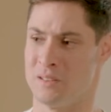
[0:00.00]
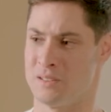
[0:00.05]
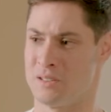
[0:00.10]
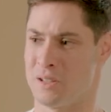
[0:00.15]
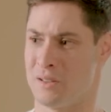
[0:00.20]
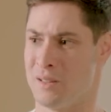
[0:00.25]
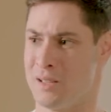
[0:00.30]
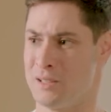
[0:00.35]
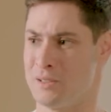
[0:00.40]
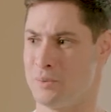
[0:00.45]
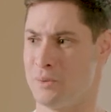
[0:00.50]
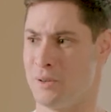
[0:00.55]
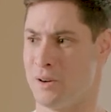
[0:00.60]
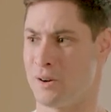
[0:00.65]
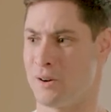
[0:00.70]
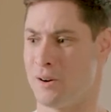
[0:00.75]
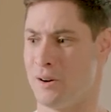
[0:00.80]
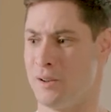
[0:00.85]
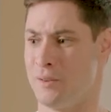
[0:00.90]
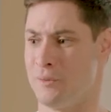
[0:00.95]
And so that's where
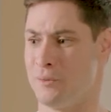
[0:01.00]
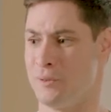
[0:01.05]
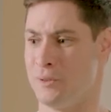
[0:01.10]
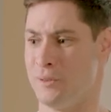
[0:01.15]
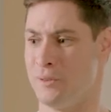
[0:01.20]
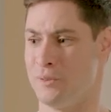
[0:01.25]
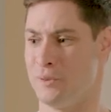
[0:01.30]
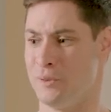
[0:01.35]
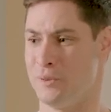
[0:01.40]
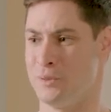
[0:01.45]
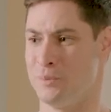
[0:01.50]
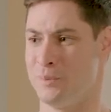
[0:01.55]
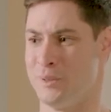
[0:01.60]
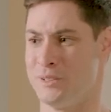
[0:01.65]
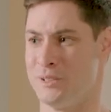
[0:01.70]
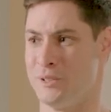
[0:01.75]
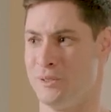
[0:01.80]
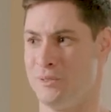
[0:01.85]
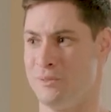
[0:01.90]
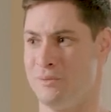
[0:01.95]
I kind of really thought to
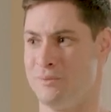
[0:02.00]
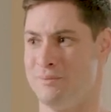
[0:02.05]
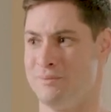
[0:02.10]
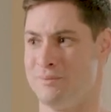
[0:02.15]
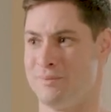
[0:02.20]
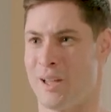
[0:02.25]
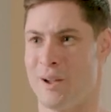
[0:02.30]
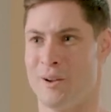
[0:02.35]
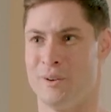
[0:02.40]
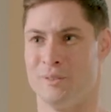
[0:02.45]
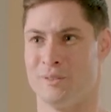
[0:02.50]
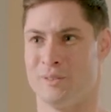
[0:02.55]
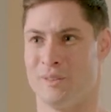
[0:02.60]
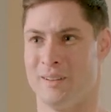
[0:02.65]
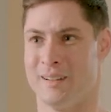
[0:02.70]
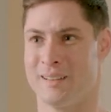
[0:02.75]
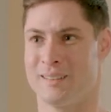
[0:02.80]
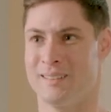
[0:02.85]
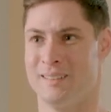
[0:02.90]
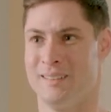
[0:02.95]
myself, no,
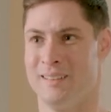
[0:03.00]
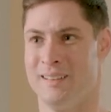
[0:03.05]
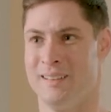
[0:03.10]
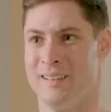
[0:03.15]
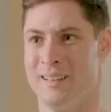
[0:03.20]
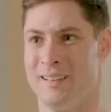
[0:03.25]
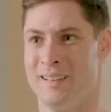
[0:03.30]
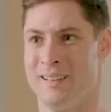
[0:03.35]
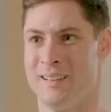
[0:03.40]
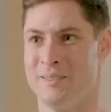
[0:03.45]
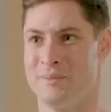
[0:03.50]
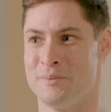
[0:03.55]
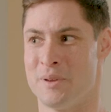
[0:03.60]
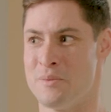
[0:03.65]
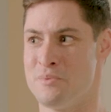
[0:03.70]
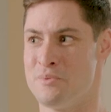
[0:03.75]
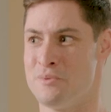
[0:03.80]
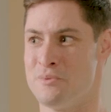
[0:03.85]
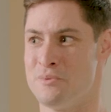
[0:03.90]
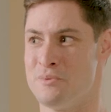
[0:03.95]
like,
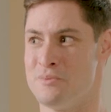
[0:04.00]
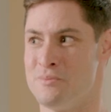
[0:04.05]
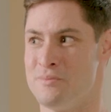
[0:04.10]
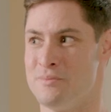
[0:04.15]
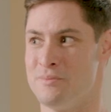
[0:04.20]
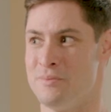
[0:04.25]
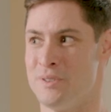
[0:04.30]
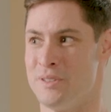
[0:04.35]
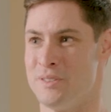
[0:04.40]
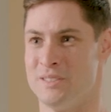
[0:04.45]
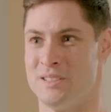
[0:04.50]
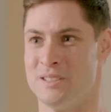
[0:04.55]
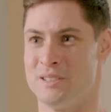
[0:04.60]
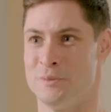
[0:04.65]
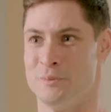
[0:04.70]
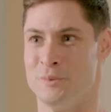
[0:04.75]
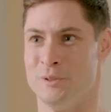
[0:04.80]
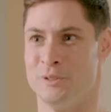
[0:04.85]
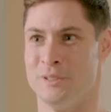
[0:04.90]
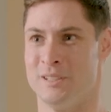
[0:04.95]
people with a
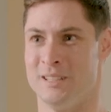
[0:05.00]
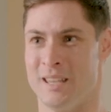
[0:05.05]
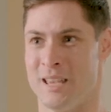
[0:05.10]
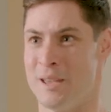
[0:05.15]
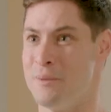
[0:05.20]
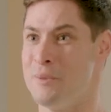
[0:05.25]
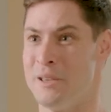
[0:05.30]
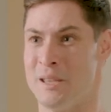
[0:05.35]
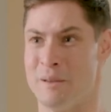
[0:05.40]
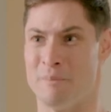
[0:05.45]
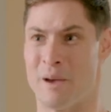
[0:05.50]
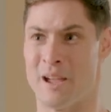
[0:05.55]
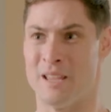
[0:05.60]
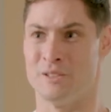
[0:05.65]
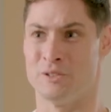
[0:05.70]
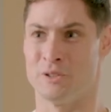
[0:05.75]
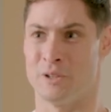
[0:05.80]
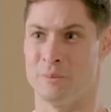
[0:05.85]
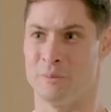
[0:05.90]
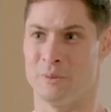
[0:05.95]
disability can be in
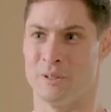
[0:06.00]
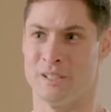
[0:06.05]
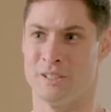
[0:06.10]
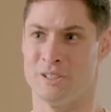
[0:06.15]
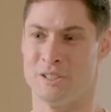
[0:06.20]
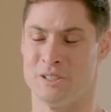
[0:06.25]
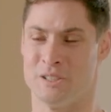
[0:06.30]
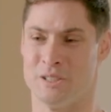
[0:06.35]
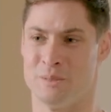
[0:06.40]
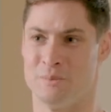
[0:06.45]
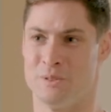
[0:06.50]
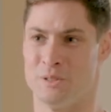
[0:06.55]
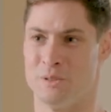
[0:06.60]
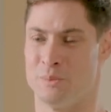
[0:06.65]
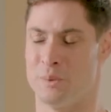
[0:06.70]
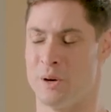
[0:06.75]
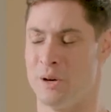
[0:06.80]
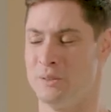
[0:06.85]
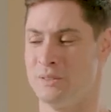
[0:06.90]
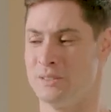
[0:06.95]
mainstream relationships
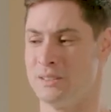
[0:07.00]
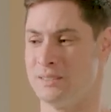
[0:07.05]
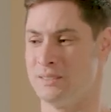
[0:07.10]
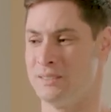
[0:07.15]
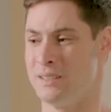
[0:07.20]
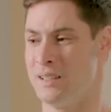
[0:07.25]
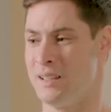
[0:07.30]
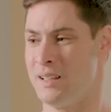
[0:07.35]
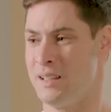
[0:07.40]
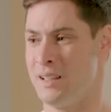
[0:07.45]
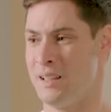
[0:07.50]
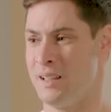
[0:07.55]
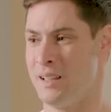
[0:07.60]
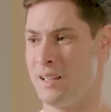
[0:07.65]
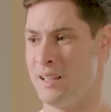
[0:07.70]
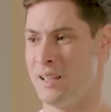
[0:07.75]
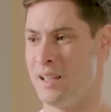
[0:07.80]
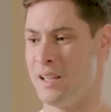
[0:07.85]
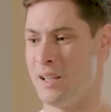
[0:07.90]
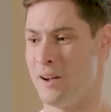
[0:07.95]
as well, and
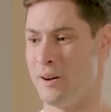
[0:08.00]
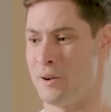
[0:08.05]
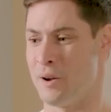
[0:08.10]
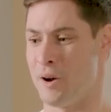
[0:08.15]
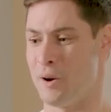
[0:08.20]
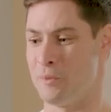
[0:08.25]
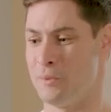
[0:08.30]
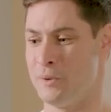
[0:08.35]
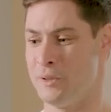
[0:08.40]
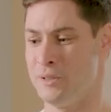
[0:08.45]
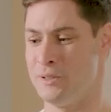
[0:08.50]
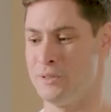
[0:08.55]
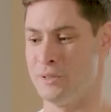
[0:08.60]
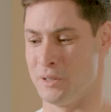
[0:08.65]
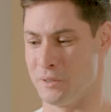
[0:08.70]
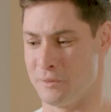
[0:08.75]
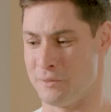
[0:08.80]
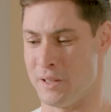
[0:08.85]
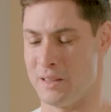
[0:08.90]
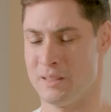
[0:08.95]
I really
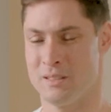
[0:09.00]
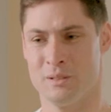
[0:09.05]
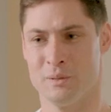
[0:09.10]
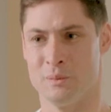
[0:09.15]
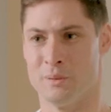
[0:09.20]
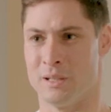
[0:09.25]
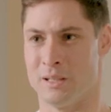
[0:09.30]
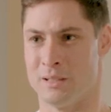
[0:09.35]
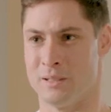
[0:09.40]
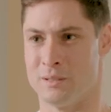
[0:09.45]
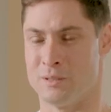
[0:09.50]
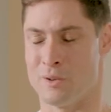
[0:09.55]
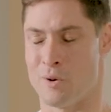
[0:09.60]
took offense to it at the